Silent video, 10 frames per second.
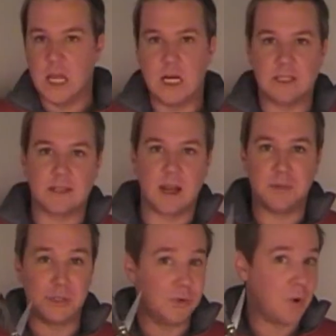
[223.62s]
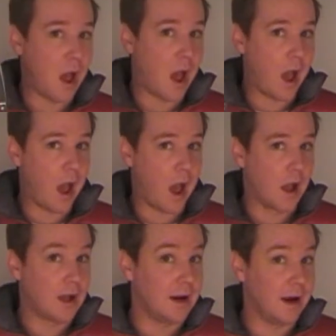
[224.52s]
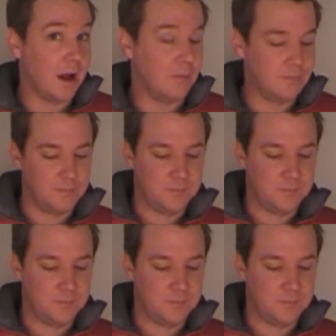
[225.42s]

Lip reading: Then it's time to cut it out.